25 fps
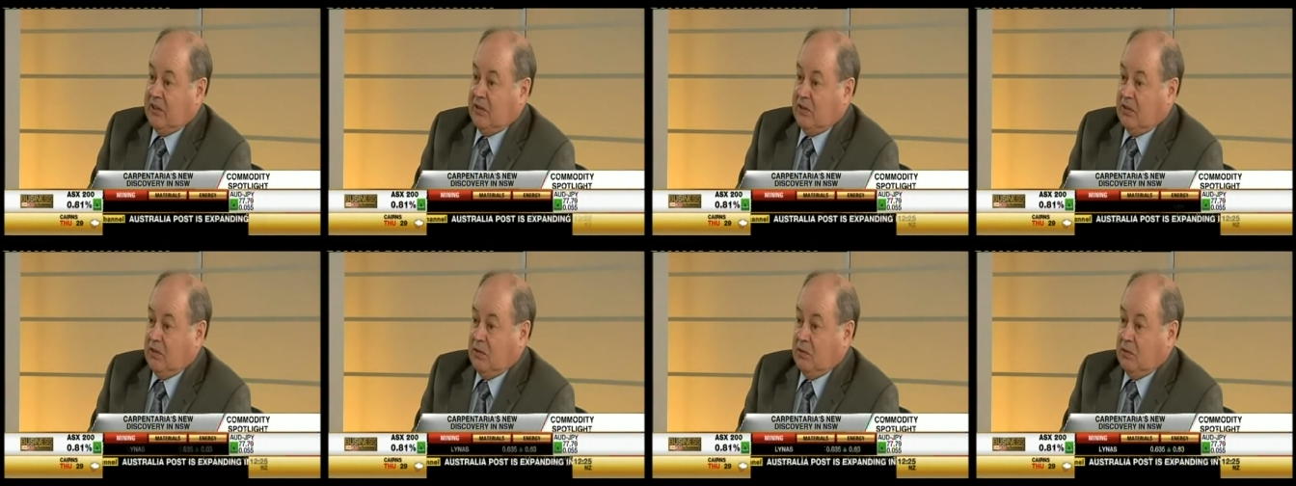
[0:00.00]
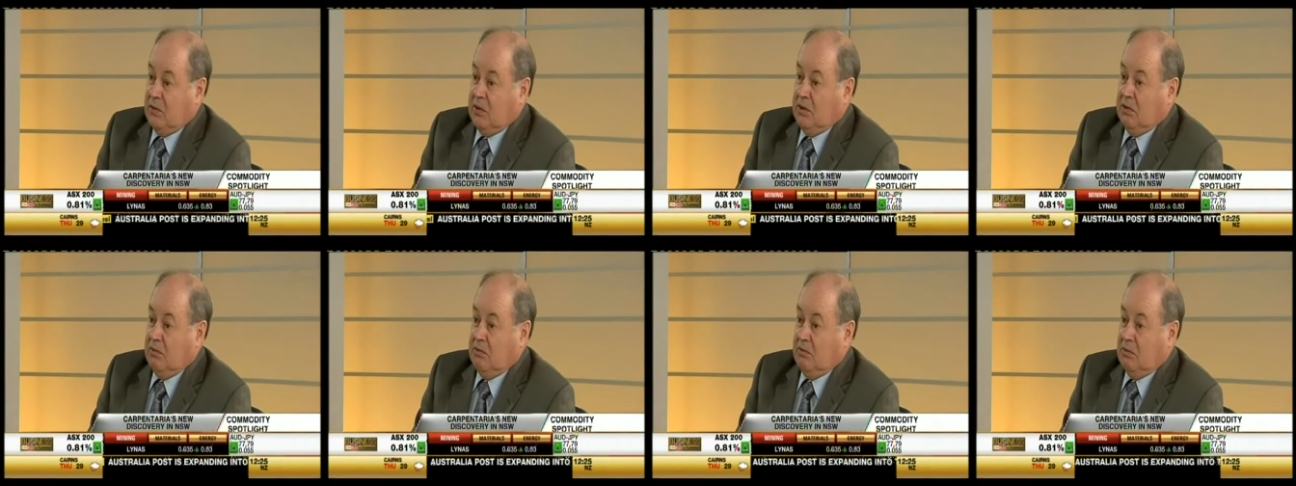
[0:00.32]
So
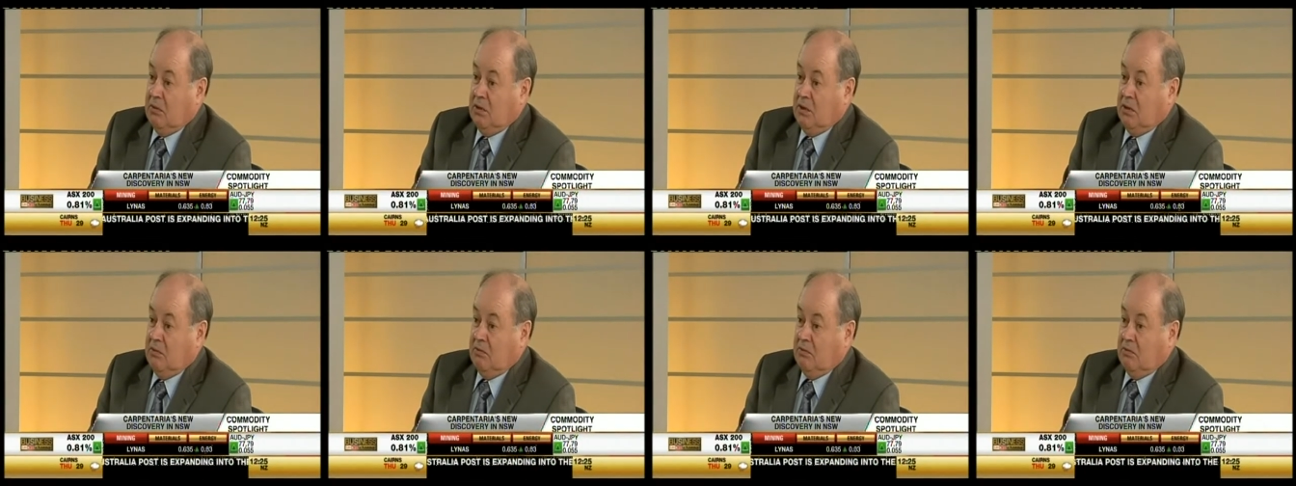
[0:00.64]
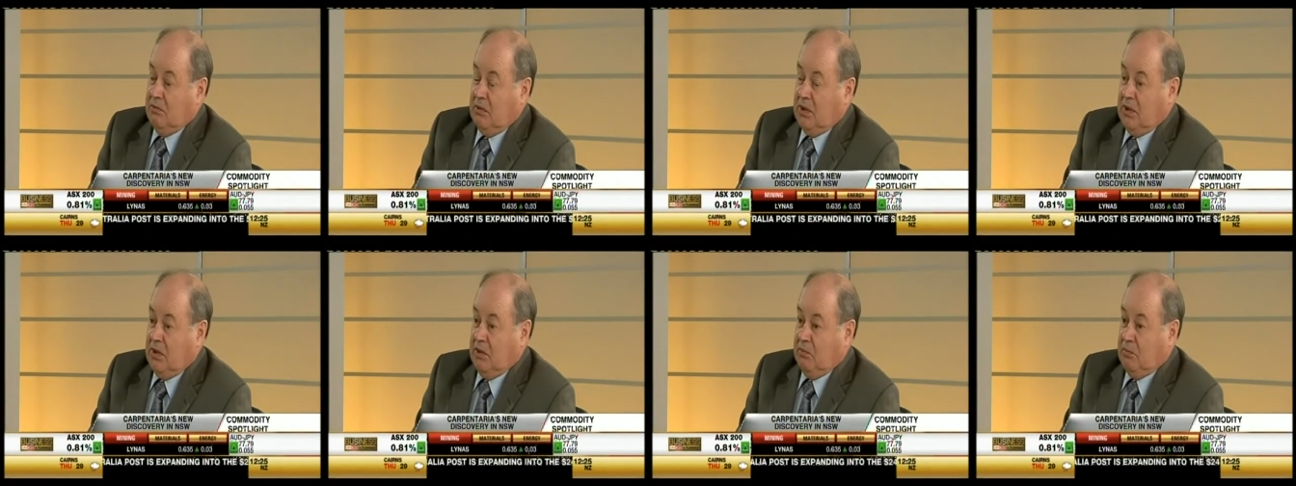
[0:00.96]
we're
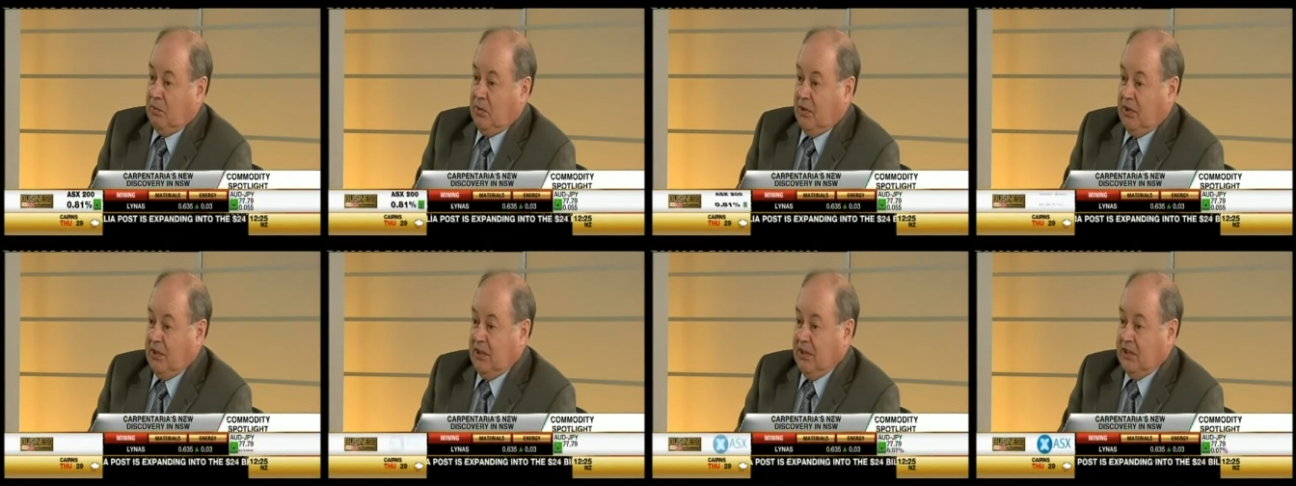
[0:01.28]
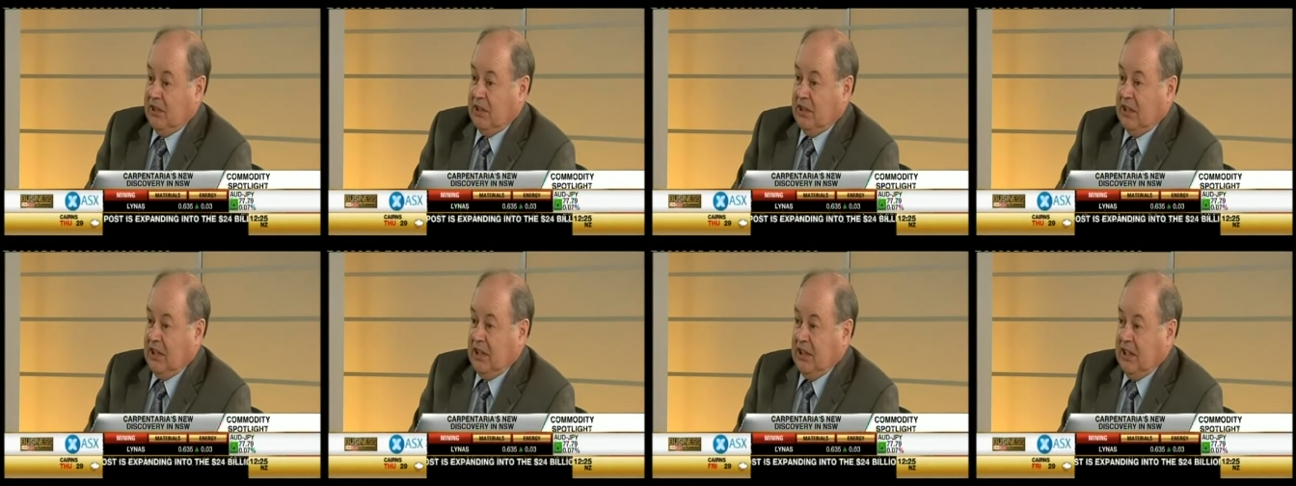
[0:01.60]
very pleased.